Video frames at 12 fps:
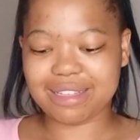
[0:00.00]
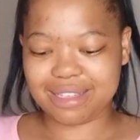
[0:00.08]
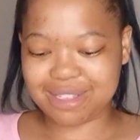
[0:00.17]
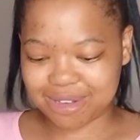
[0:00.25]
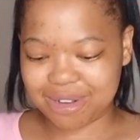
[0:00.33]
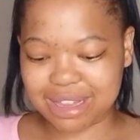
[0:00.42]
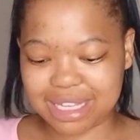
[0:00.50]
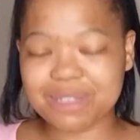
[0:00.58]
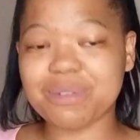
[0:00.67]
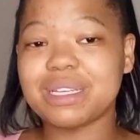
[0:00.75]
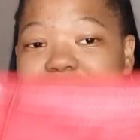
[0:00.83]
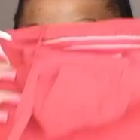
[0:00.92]
So this
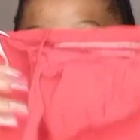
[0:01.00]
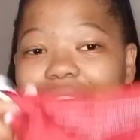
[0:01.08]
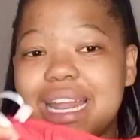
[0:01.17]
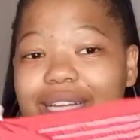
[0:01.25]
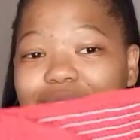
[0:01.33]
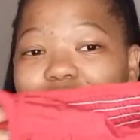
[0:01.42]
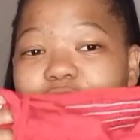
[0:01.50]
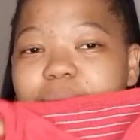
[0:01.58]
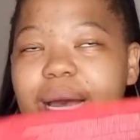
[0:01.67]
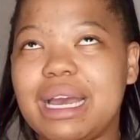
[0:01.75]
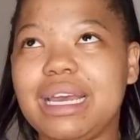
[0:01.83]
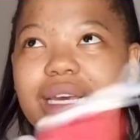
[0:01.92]
was the highlight of
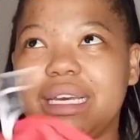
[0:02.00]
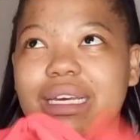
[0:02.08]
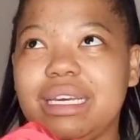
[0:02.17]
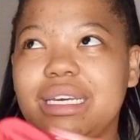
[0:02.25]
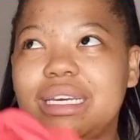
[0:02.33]
my